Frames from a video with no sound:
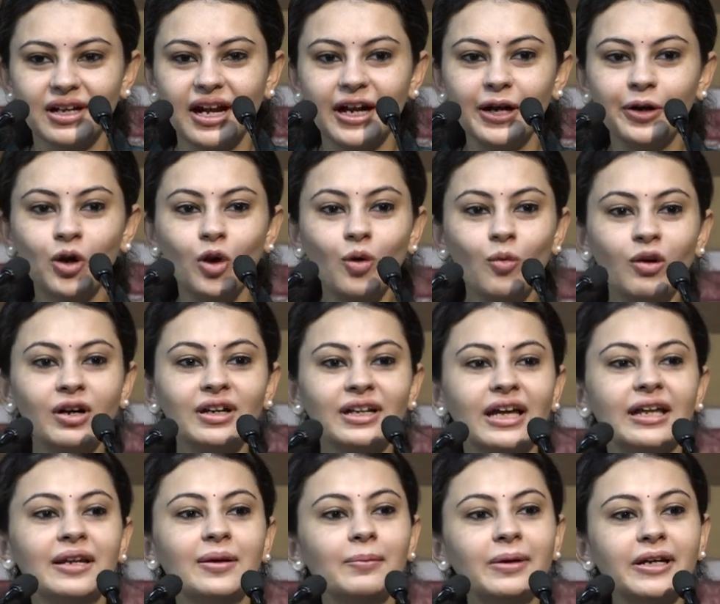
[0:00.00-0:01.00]
I don't want
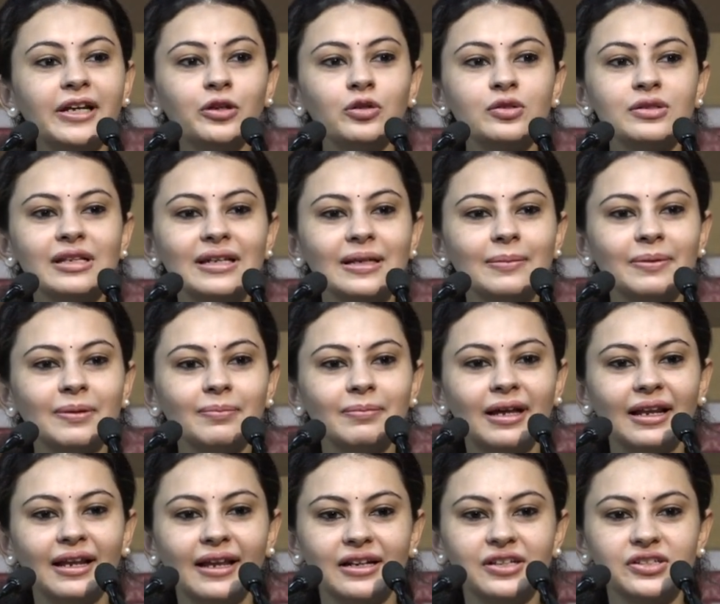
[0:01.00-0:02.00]
anybody to sleep in
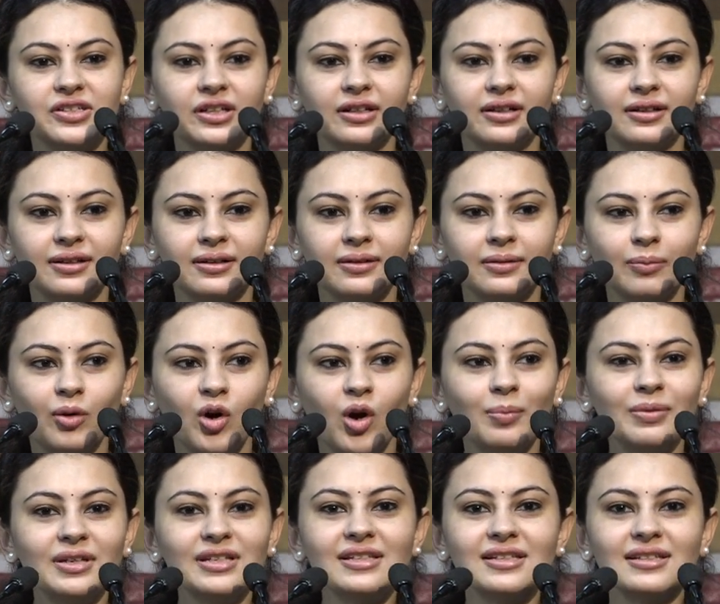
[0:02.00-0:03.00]
my lecture.
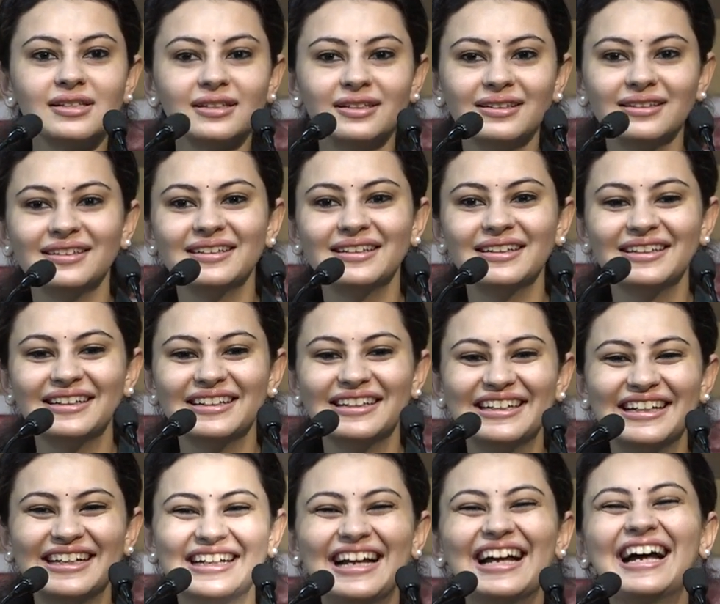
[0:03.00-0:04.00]
Promise?
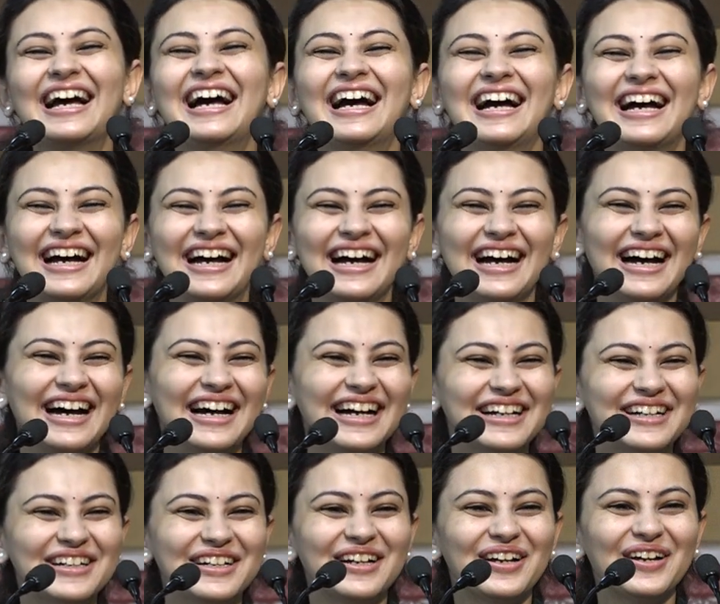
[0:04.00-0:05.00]

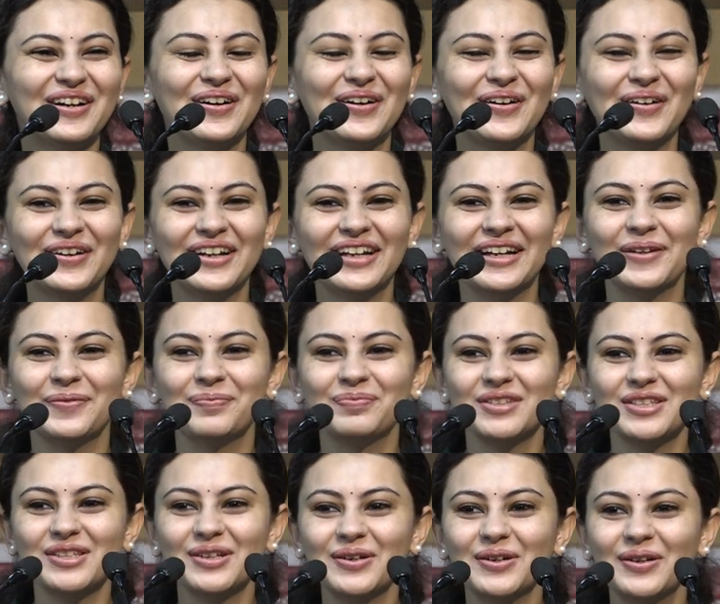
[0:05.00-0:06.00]
Yes. okay,
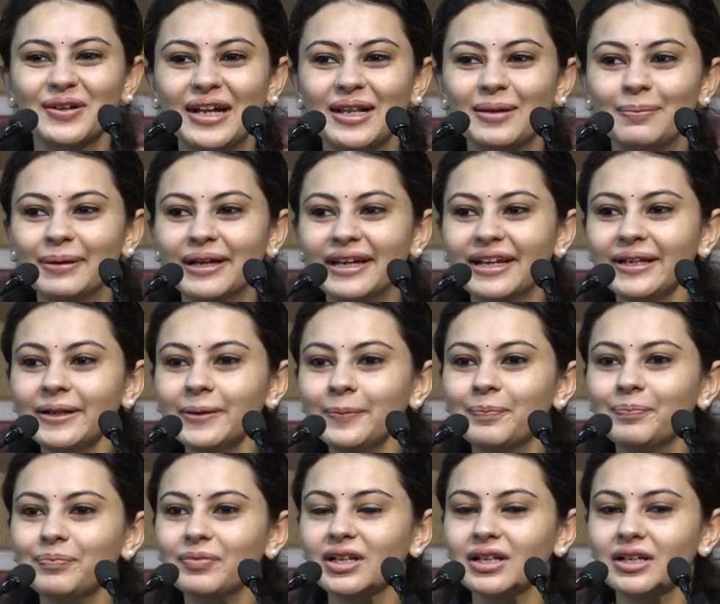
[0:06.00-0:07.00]
so I'll begin.
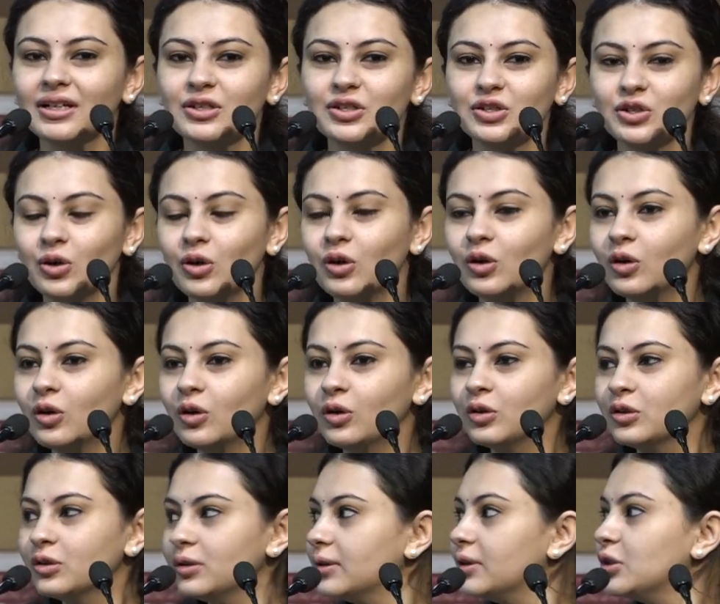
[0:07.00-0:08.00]
So
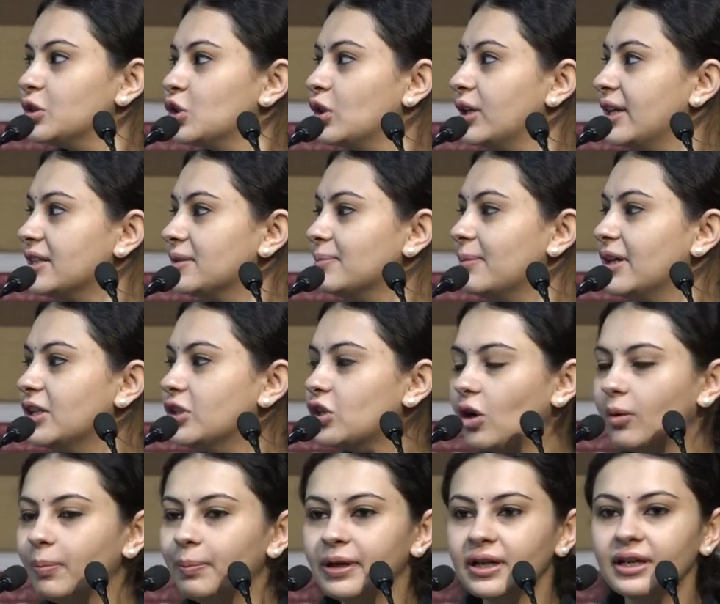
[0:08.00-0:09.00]
today's my
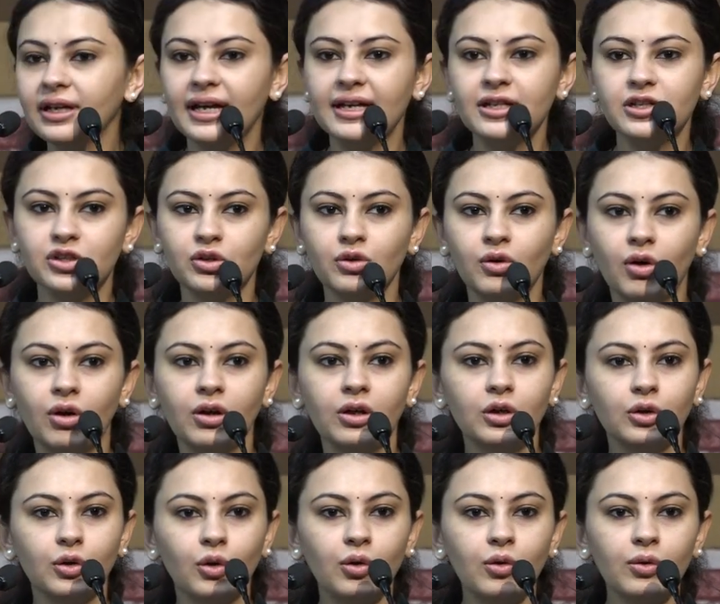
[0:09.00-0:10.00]
topic, as you all
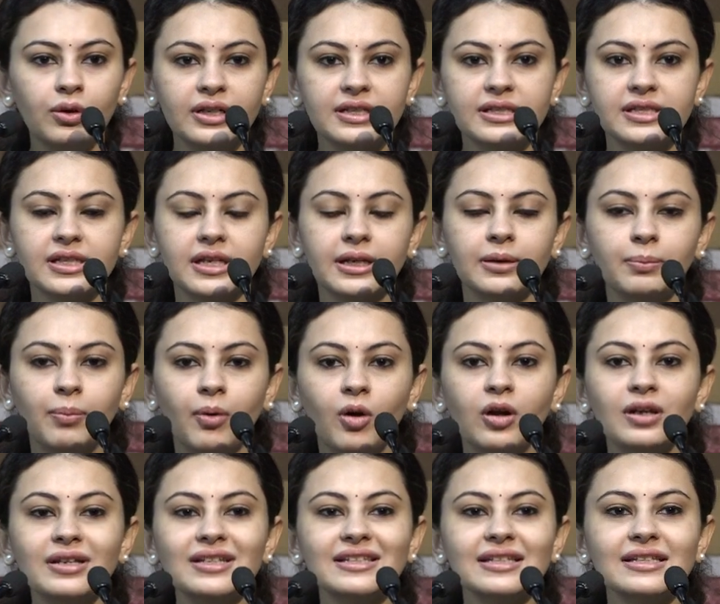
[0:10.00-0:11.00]
know, it's an
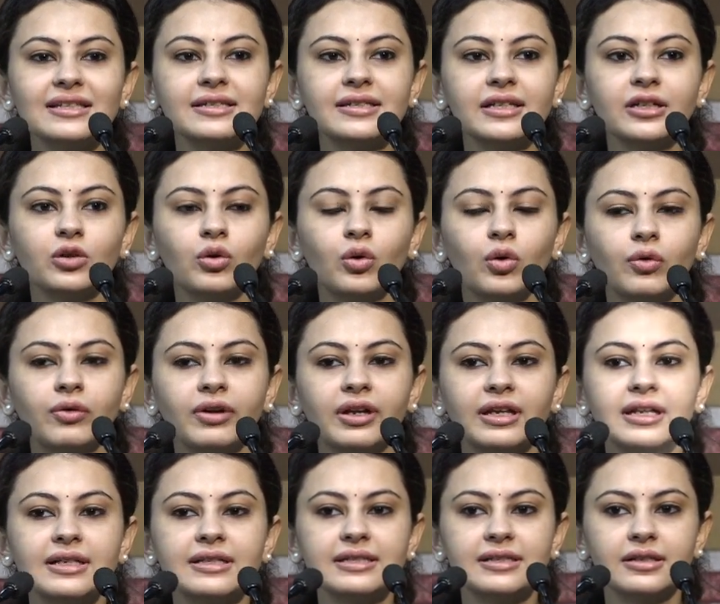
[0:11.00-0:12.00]
polycystic
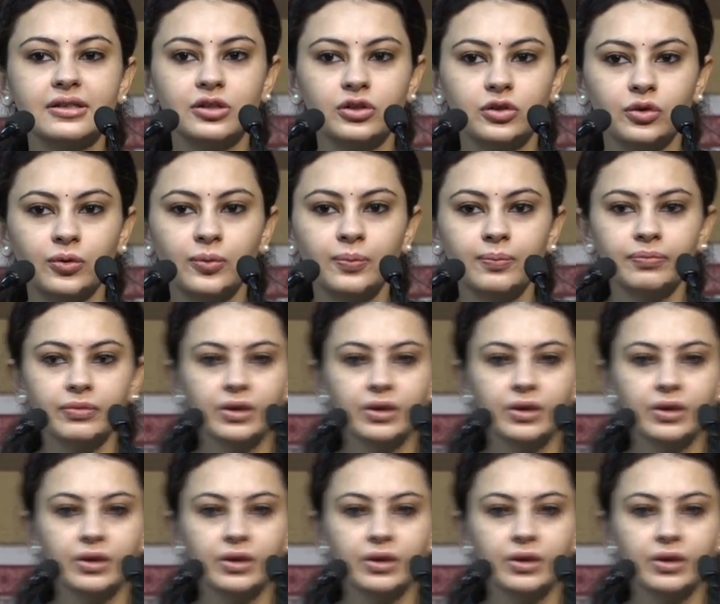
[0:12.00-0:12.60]
ovarian syndrome.